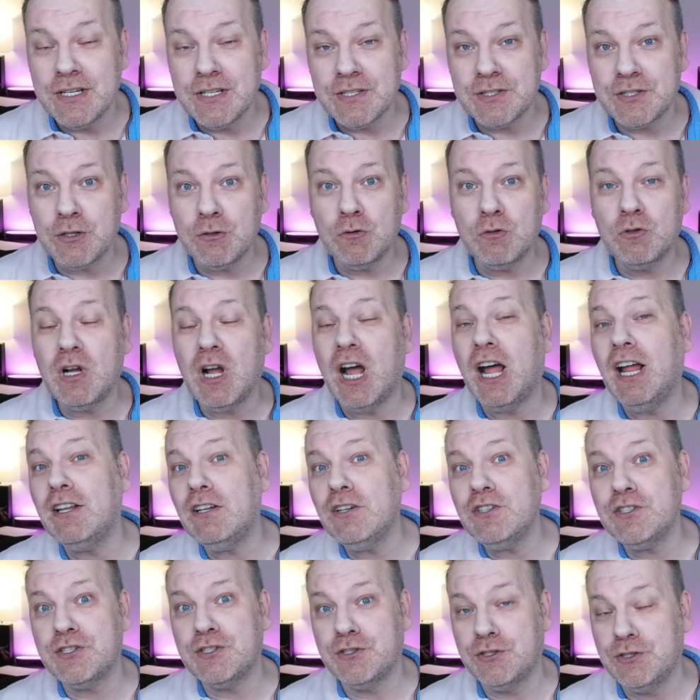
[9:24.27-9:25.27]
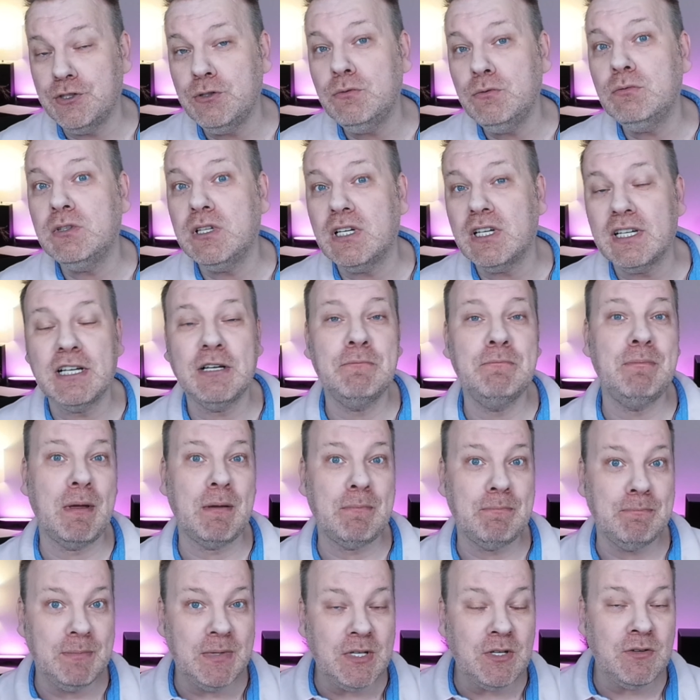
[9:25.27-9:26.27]
So colors do look a
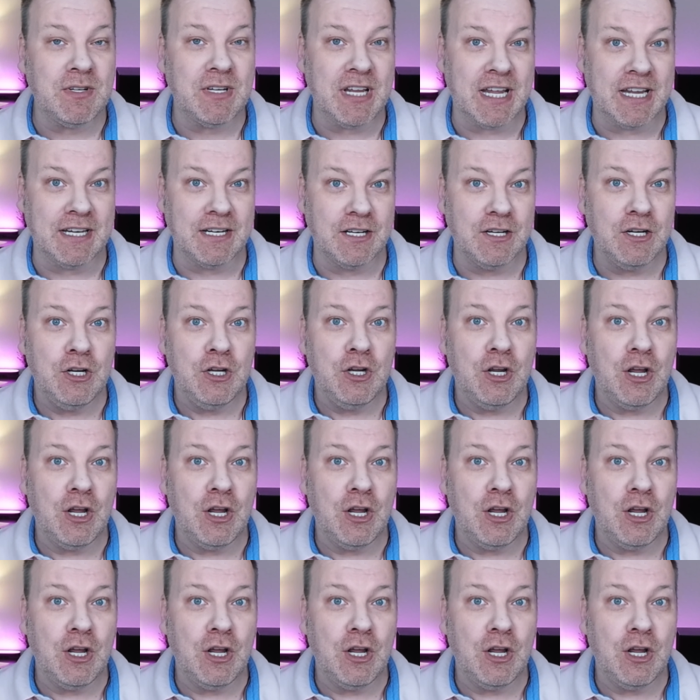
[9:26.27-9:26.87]
bit muted,